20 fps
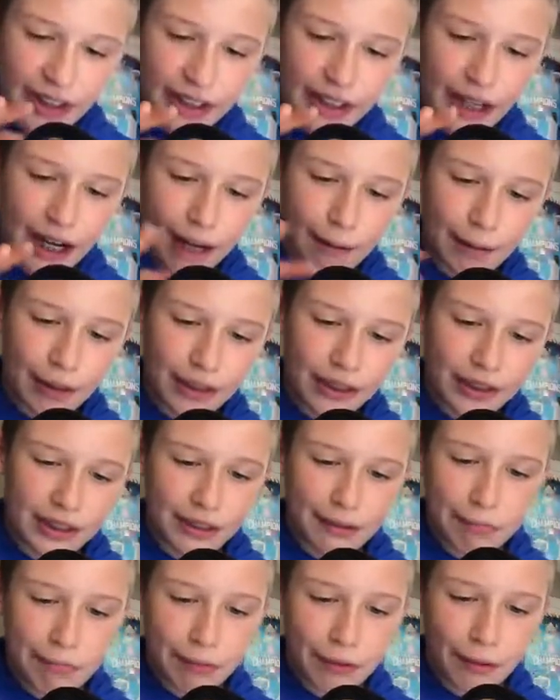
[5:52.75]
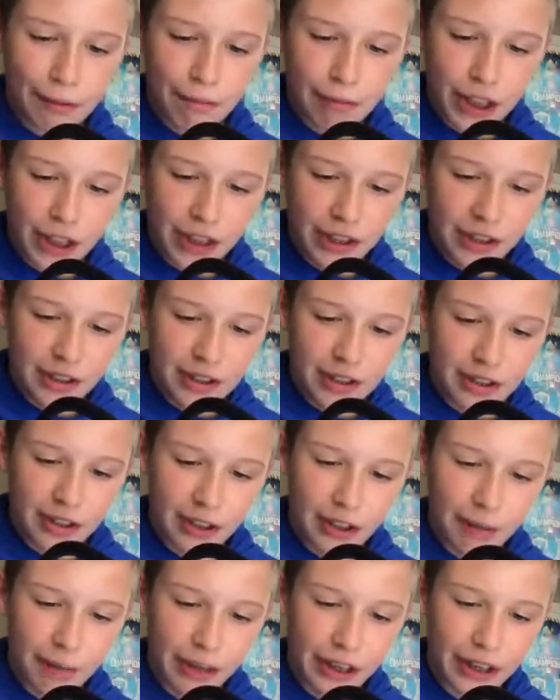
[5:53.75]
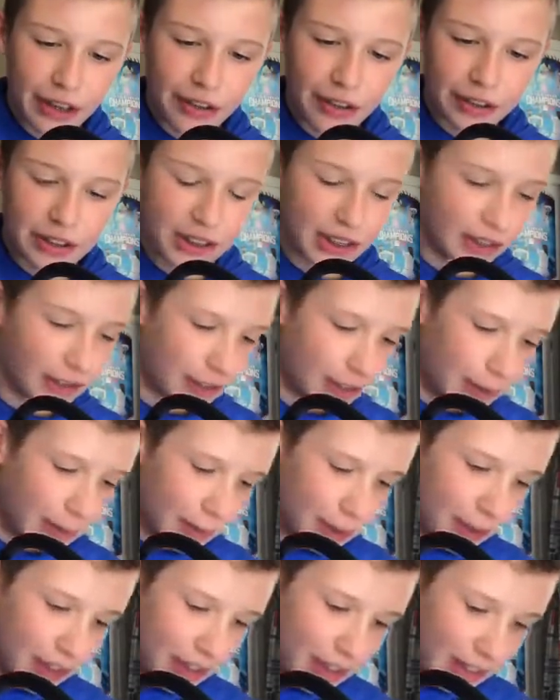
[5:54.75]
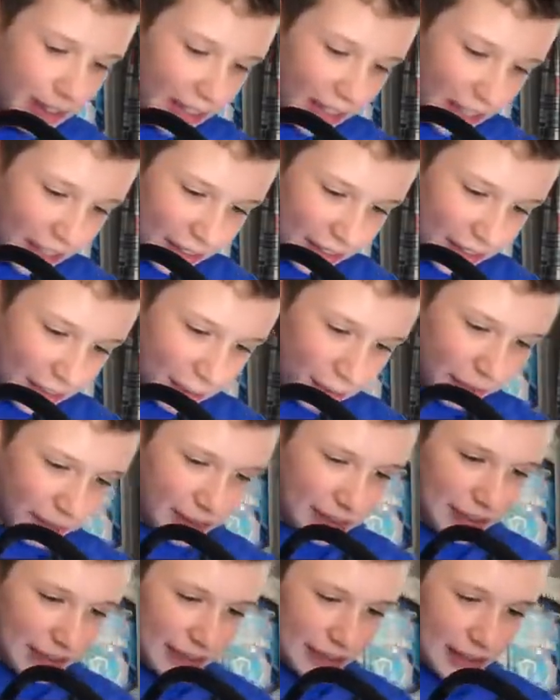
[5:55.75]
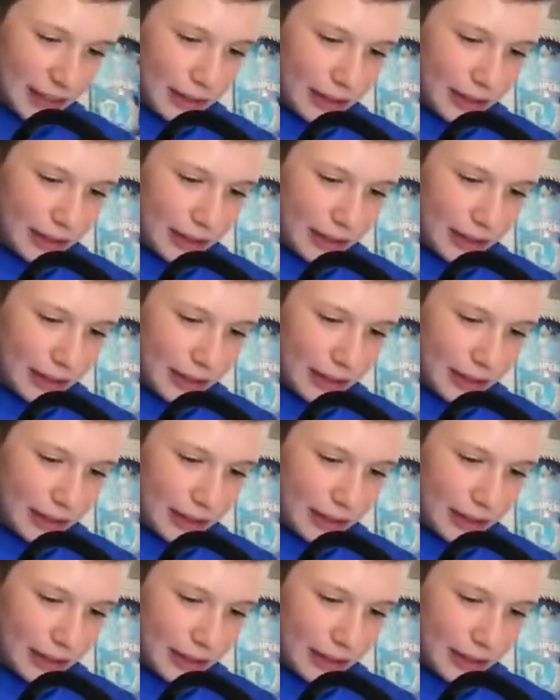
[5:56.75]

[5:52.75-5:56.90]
Dobbins premiere. So there we go. There's the Herbert. I'll definitely take that.